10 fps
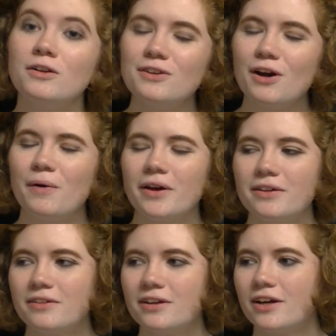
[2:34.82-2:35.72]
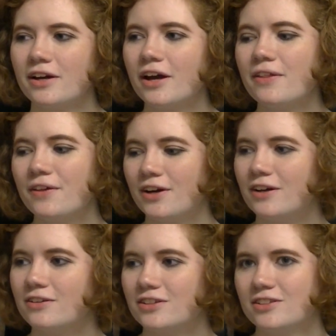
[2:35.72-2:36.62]
No, I think I, I, think
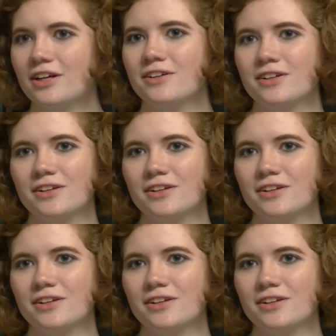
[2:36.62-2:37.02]
I understand it.